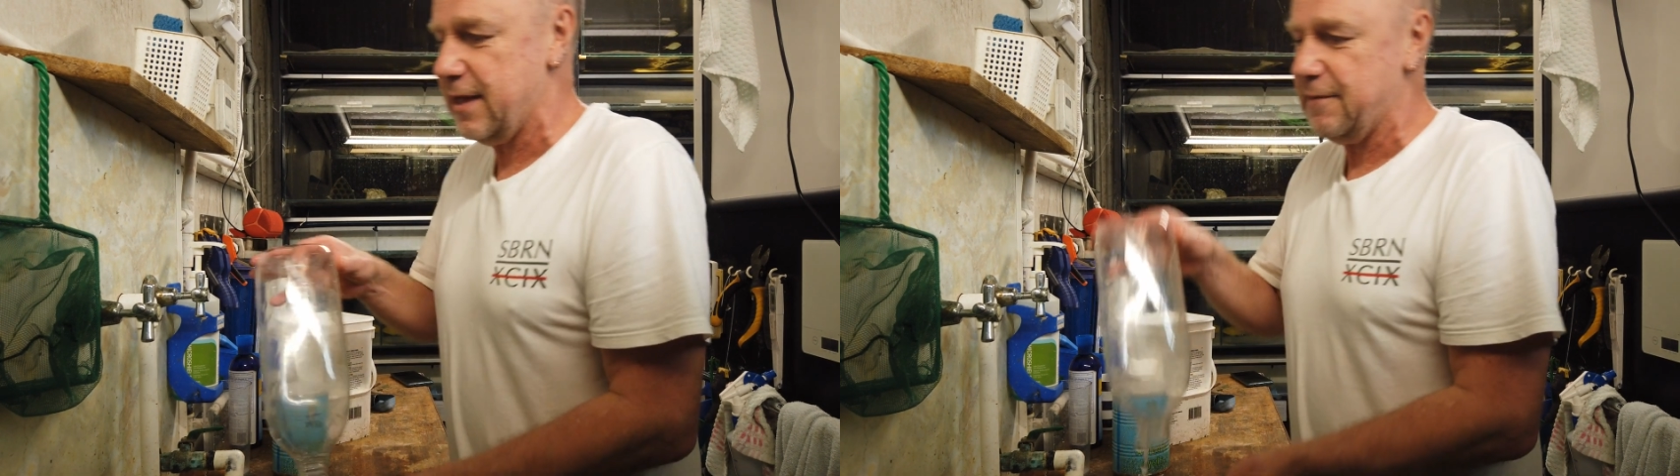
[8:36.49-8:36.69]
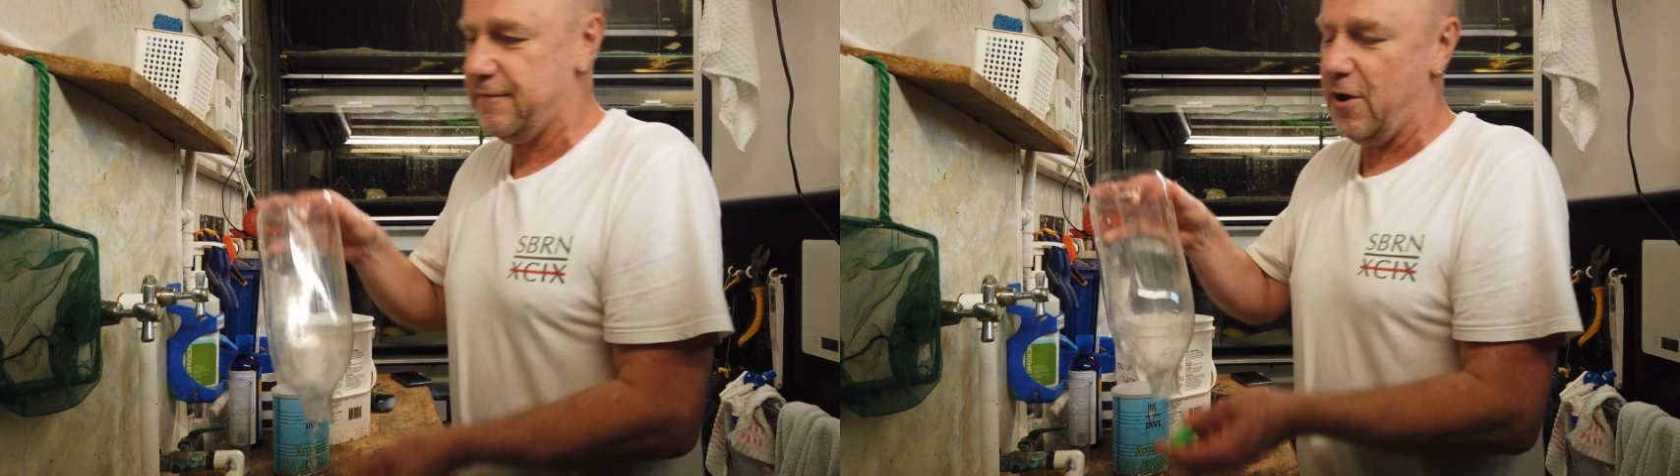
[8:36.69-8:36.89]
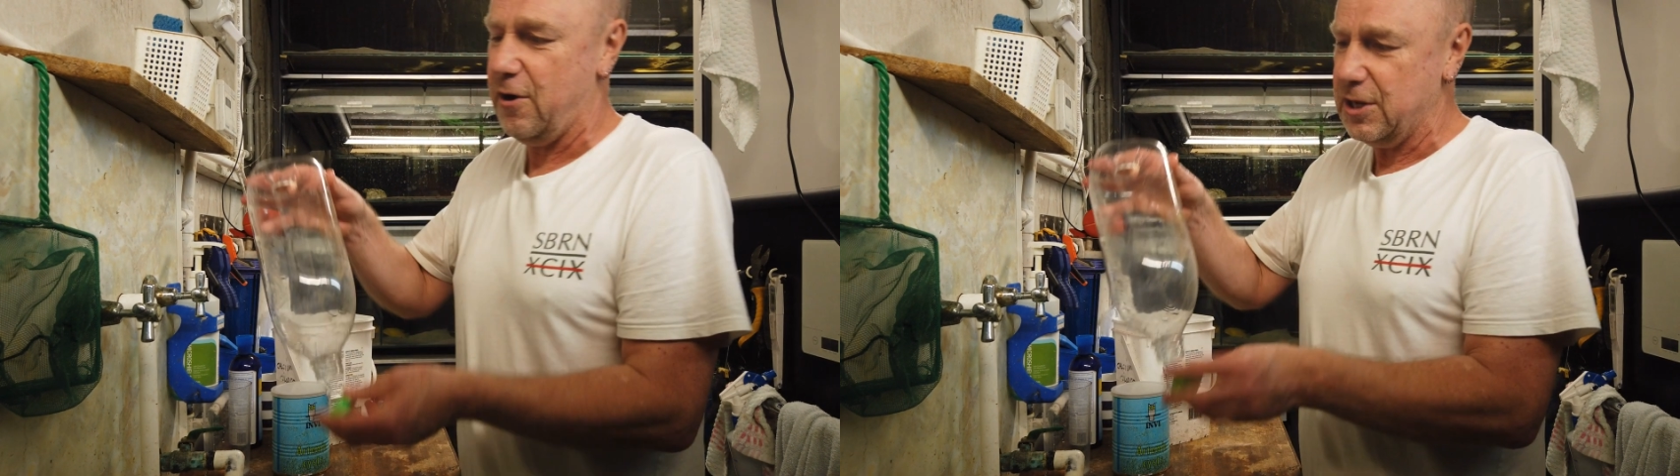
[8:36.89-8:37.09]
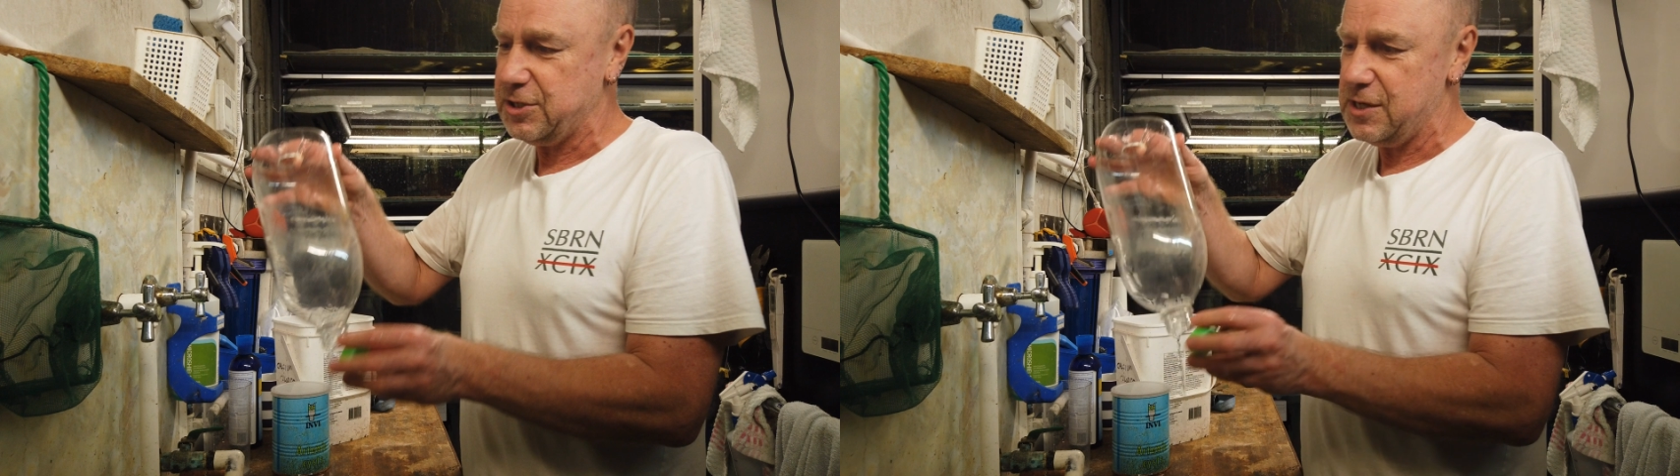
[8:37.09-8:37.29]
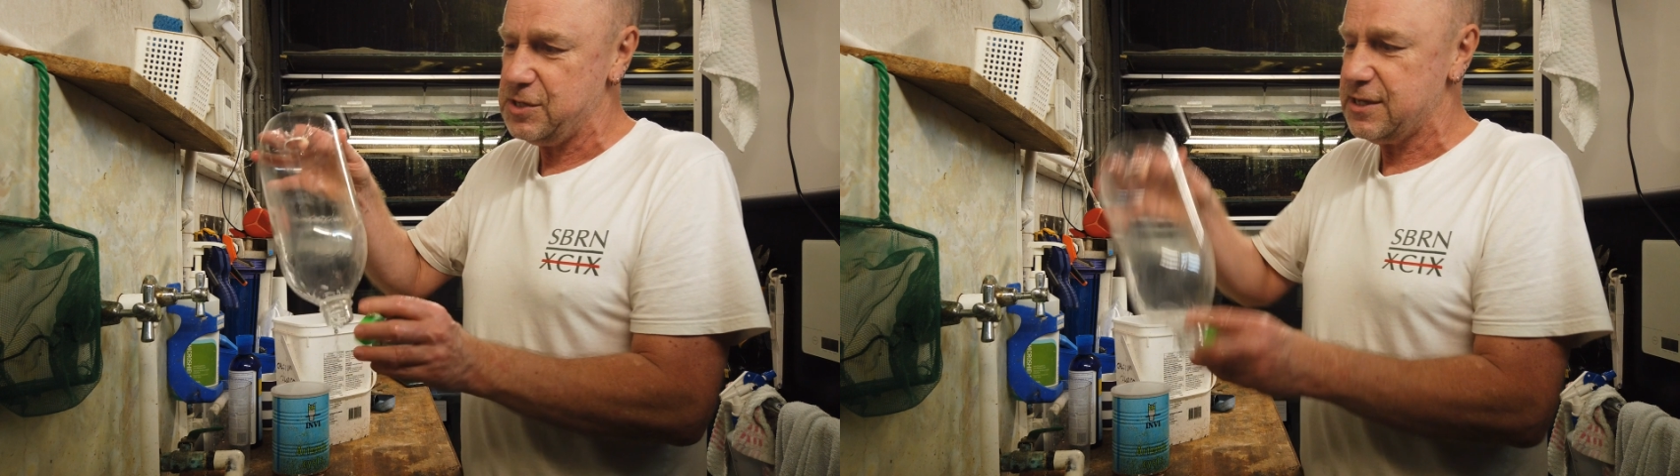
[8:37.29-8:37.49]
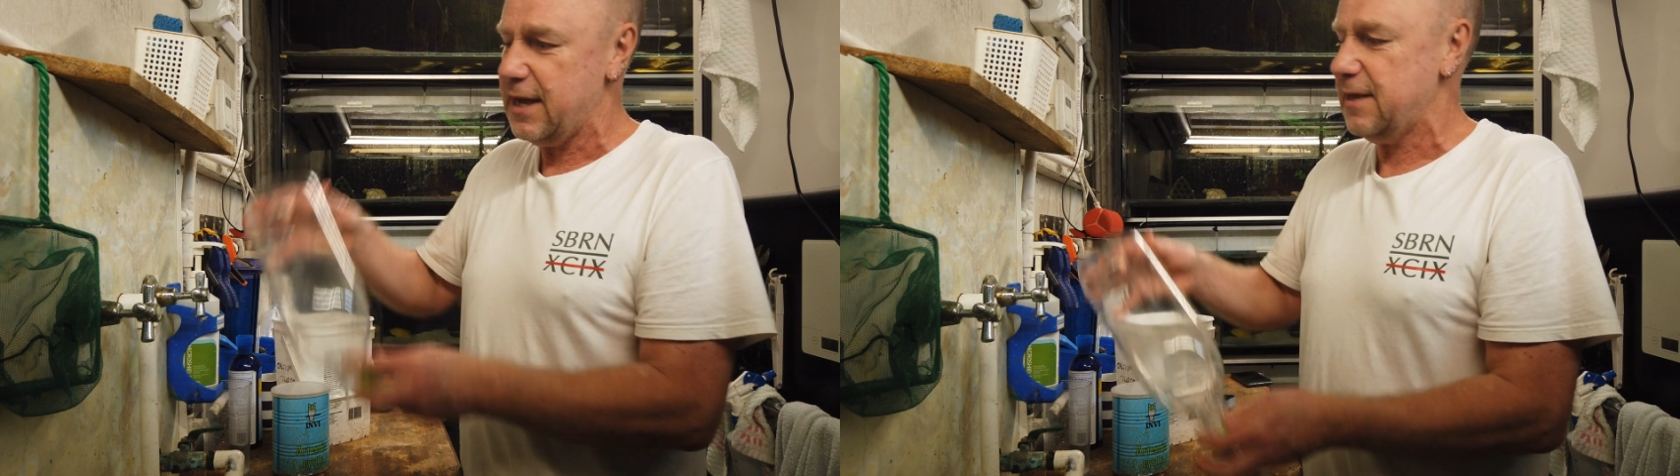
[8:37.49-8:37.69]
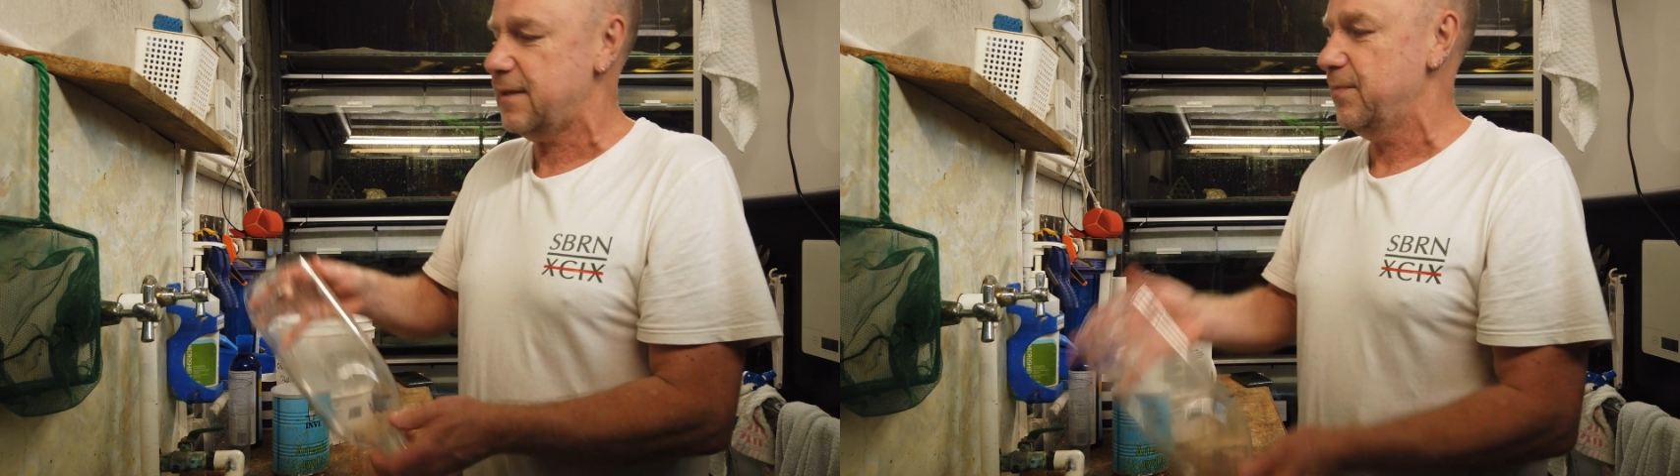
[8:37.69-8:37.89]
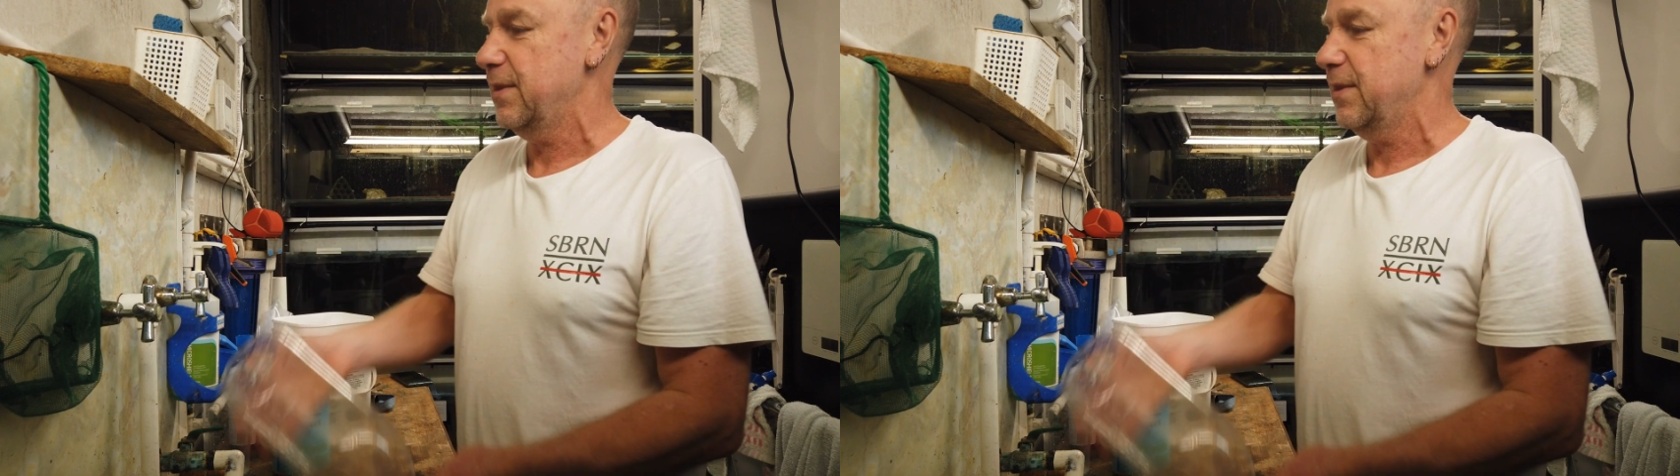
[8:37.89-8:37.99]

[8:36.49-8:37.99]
that for hygiene's sake.